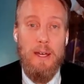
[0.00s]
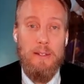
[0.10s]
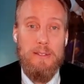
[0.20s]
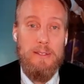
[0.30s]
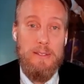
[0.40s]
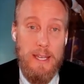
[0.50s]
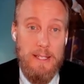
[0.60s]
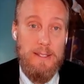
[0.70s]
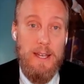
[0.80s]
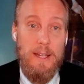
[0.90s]

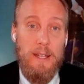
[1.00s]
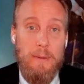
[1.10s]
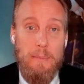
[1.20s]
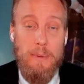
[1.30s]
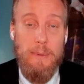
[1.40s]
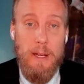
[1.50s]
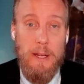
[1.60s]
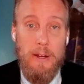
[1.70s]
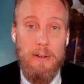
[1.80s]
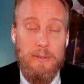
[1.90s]
Say stand-up
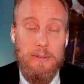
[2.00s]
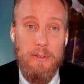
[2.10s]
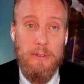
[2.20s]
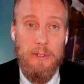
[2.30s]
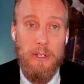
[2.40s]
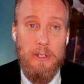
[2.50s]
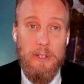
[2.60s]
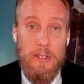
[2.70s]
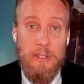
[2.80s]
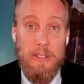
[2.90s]

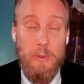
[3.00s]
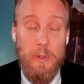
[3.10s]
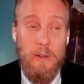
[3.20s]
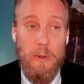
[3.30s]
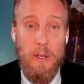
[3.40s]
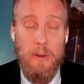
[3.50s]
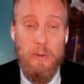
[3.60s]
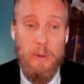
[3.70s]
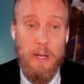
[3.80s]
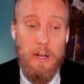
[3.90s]
earlier this week
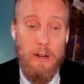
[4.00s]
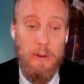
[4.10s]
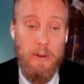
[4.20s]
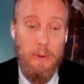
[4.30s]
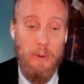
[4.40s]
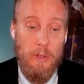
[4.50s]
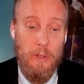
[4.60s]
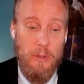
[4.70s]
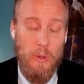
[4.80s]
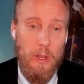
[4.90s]
where we were
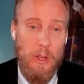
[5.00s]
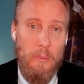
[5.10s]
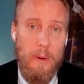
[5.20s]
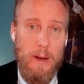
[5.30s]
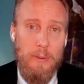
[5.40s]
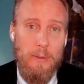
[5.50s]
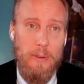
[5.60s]
talking about